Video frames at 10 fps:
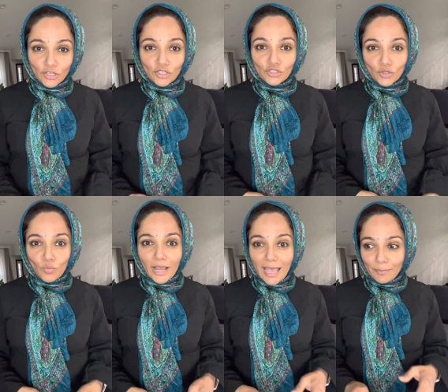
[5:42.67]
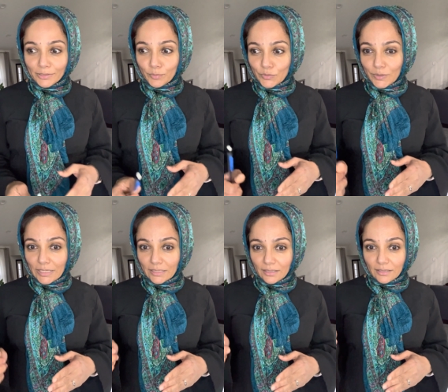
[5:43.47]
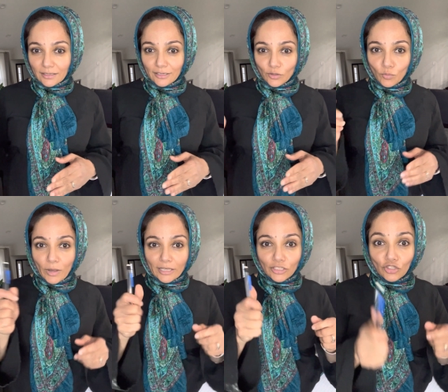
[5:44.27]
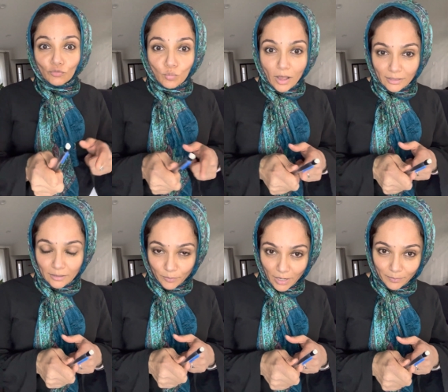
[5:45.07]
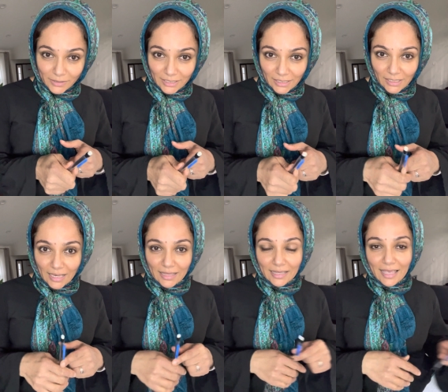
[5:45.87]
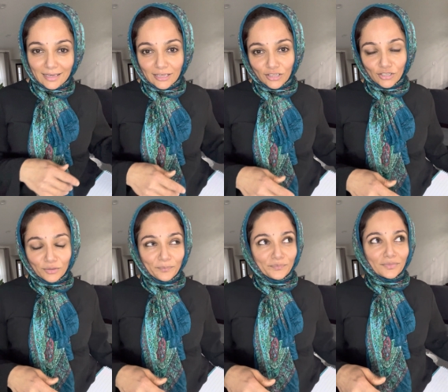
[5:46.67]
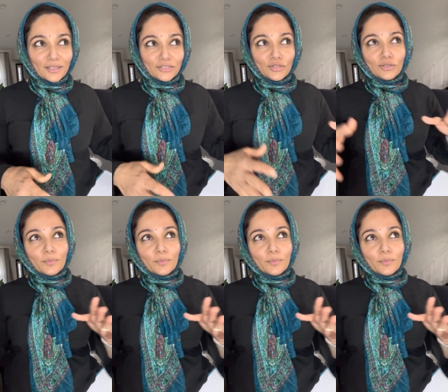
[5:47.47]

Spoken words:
So what happens between, you know, when you won the property and then to